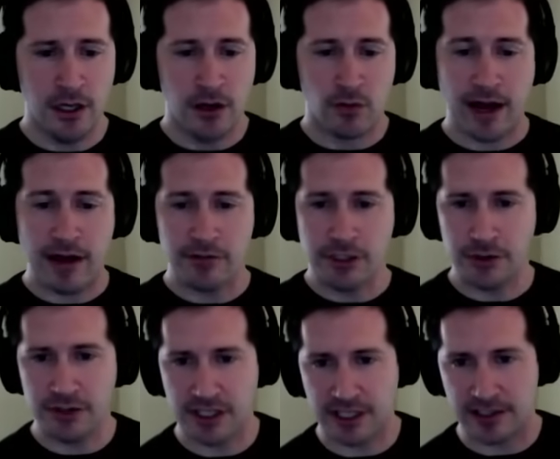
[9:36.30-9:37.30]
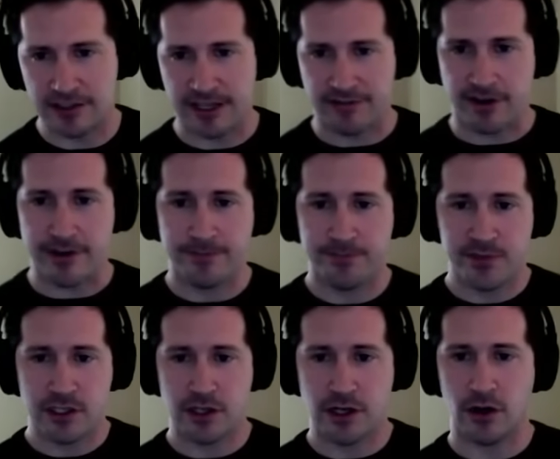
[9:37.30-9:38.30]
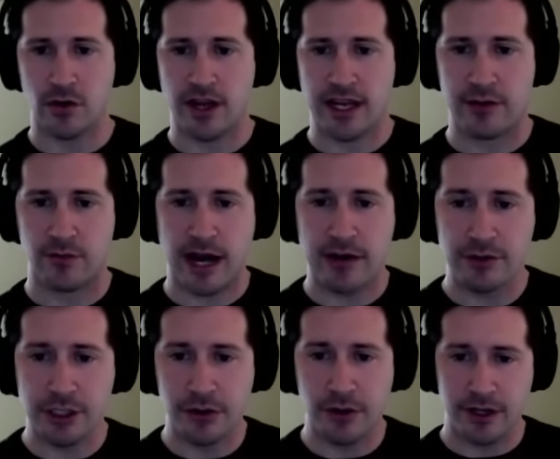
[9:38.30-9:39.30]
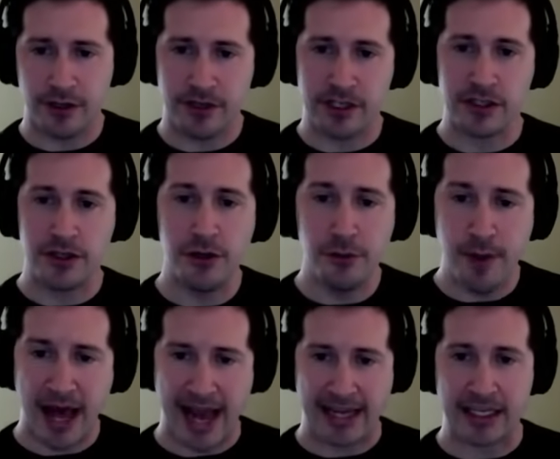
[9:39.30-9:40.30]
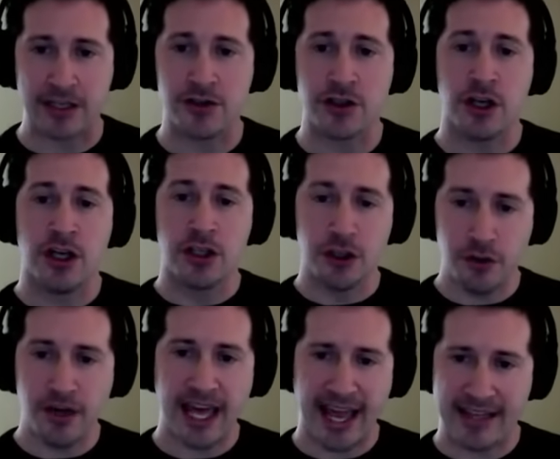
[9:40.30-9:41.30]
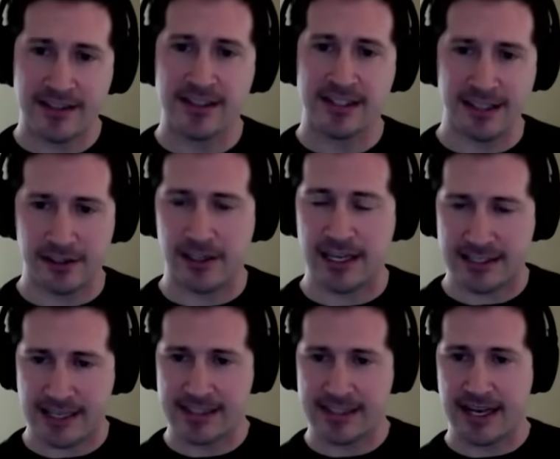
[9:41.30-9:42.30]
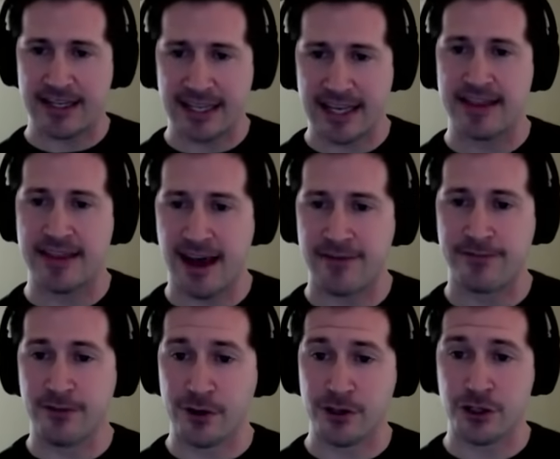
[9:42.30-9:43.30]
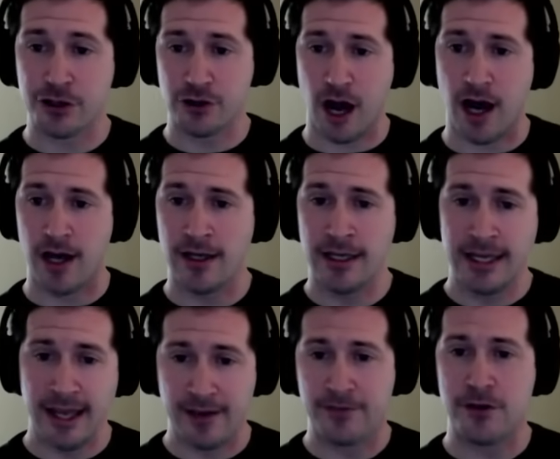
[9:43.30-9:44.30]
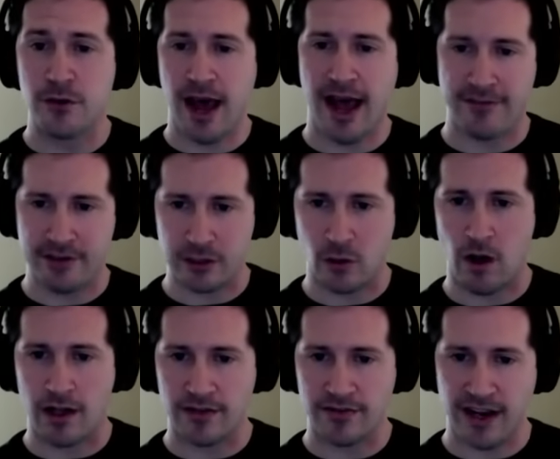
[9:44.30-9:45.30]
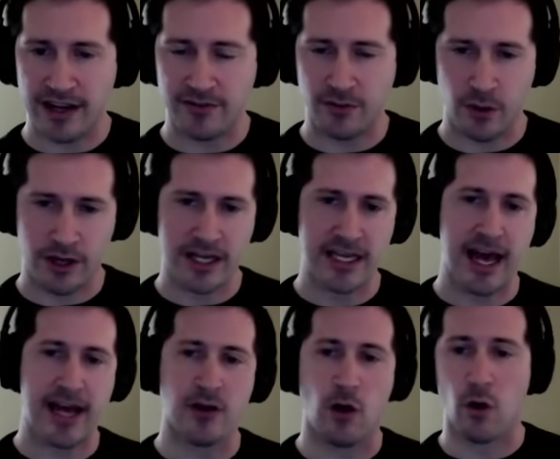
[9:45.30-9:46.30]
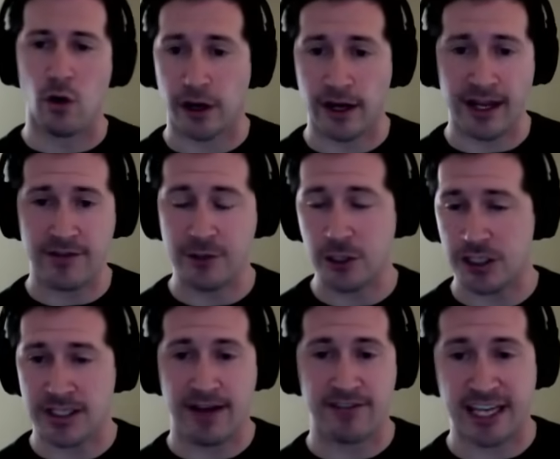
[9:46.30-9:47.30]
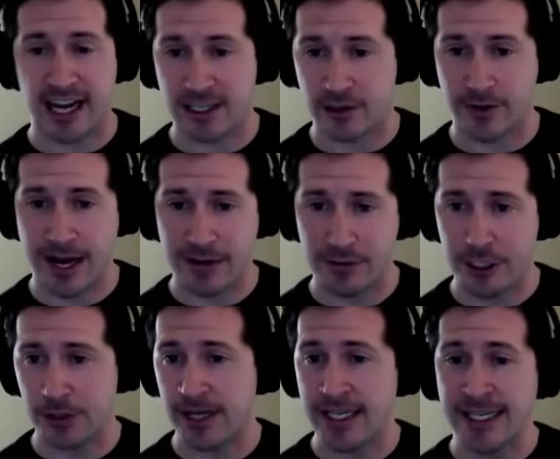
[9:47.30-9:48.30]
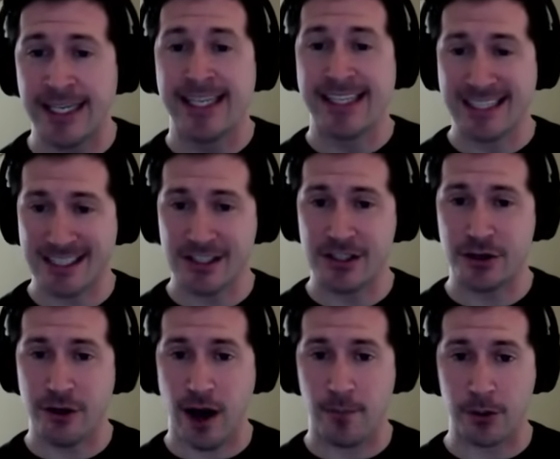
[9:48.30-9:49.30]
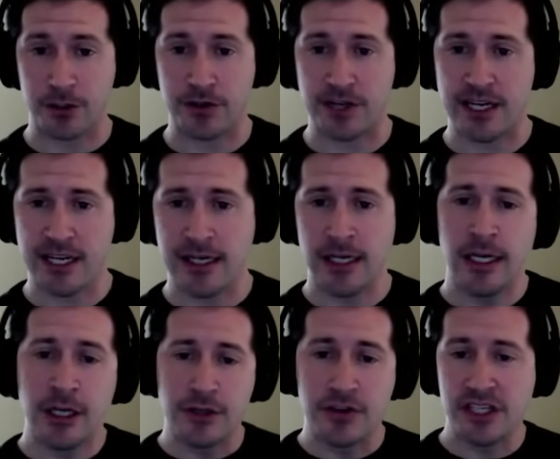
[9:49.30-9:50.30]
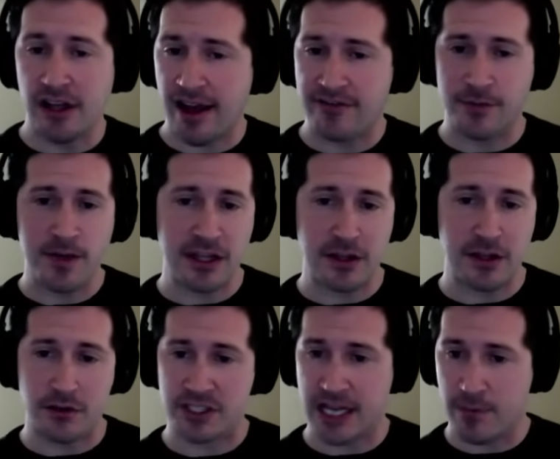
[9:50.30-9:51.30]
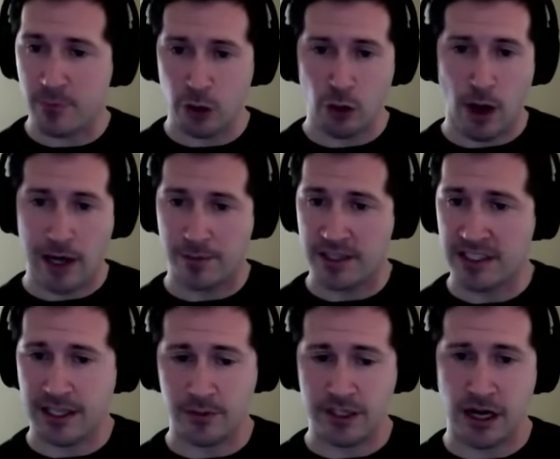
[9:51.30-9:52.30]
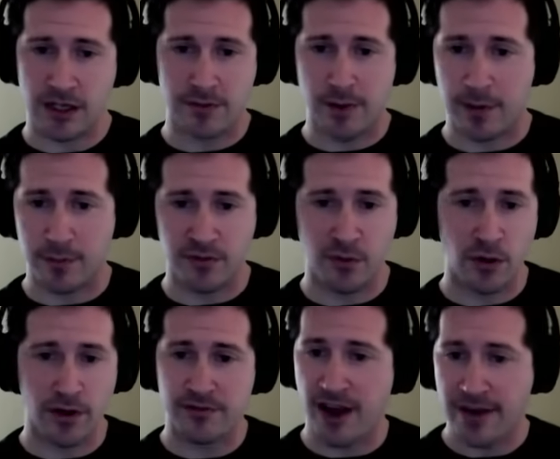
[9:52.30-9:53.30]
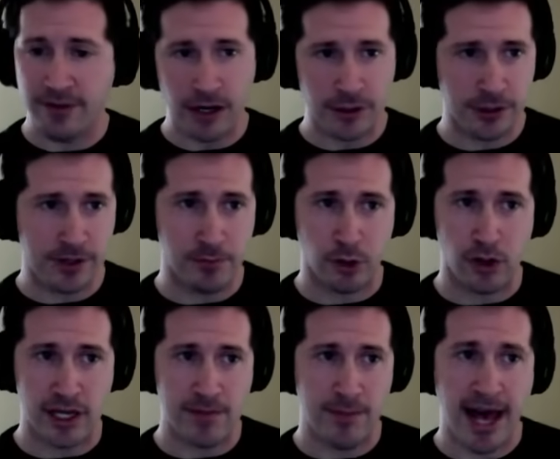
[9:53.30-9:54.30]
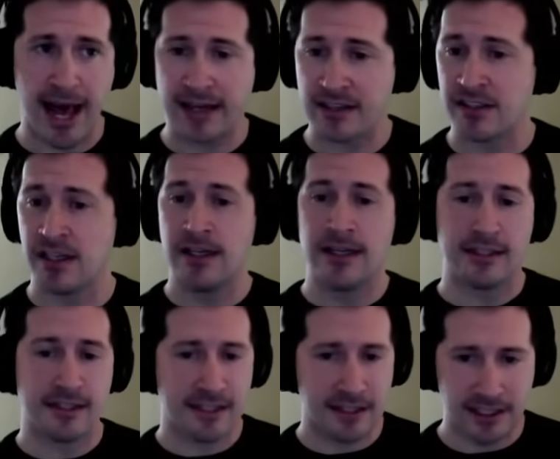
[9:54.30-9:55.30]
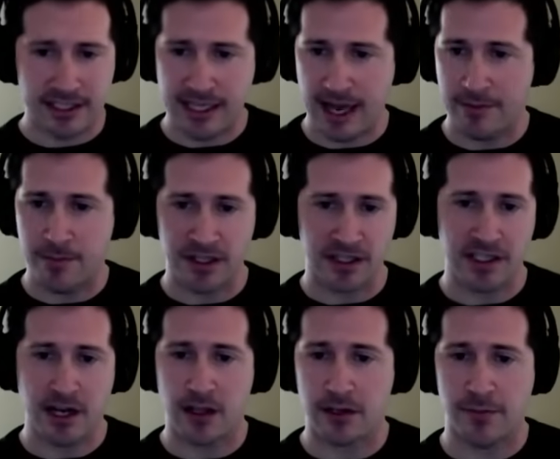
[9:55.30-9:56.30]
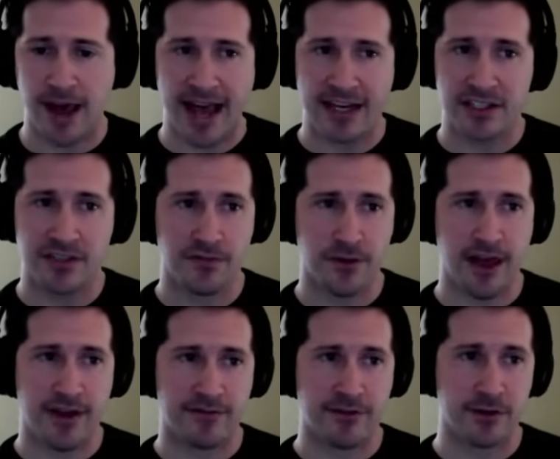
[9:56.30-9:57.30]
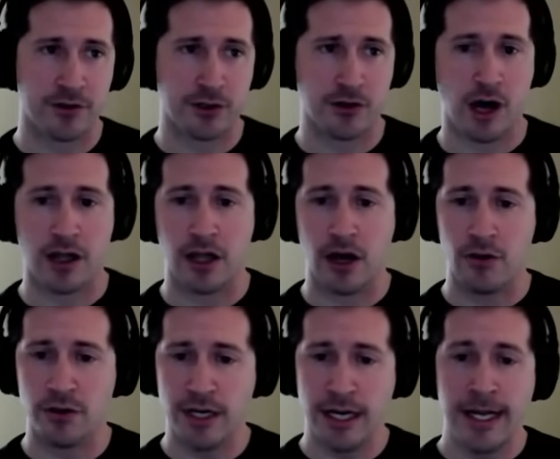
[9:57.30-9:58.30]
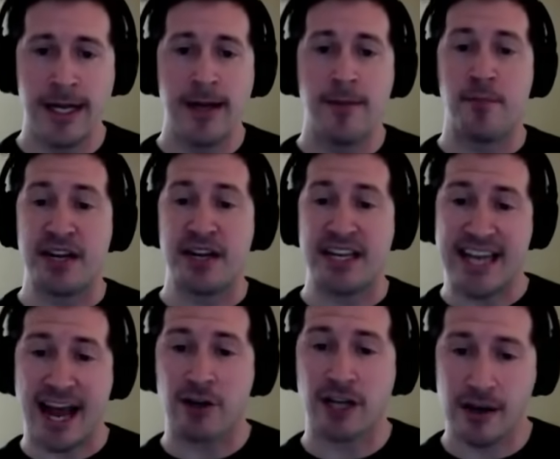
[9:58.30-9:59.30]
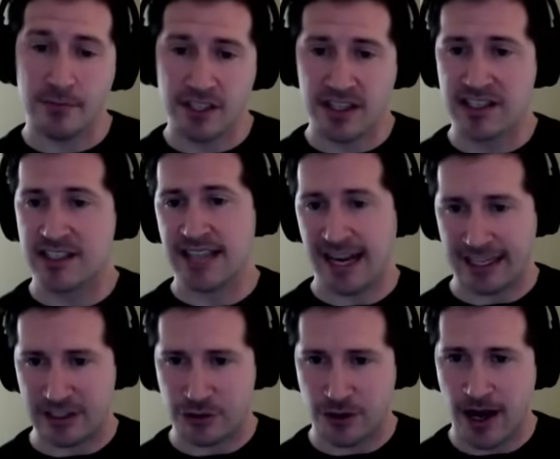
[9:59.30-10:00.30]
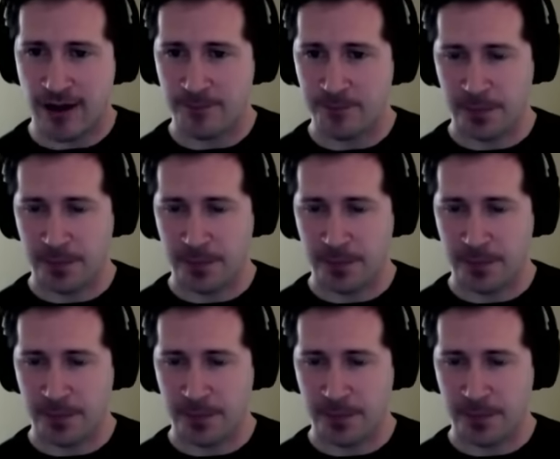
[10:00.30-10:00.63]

Round 2 is a little different. So in round 2, under this new package, you can still, as I said, get that first draw if you haven't qualified for it yet, or if you just haven't gotten around to it. This is your opportunity. You still have to meet those same requirements that we talked about before, 500 employee max, still a $10 million max for that first draw loan. But now comes this second draw.